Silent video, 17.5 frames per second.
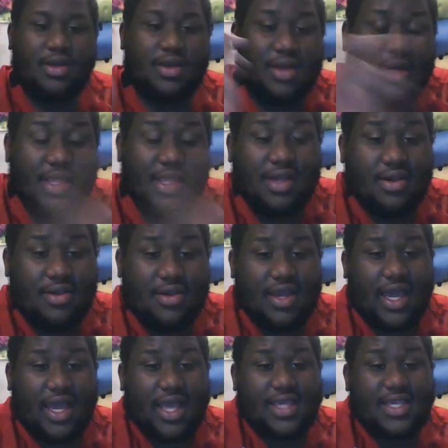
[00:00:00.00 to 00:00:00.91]
Hello you
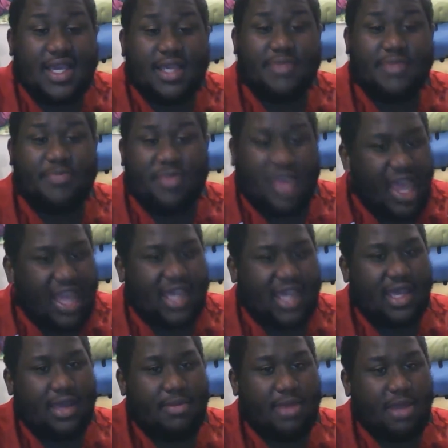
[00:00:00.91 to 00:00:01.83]
guys, it's Black
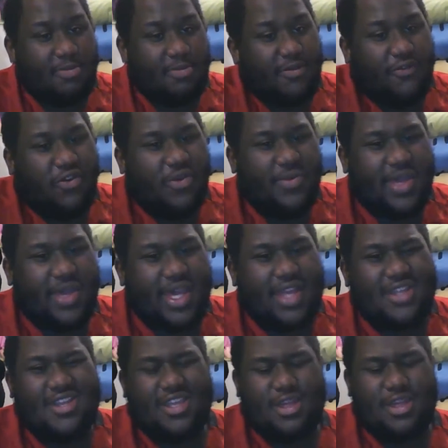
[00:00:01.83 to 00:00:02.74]
Anime, and before we get
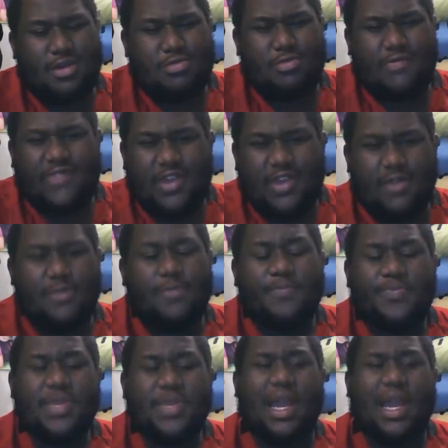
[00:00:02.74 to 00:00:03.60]
into this review,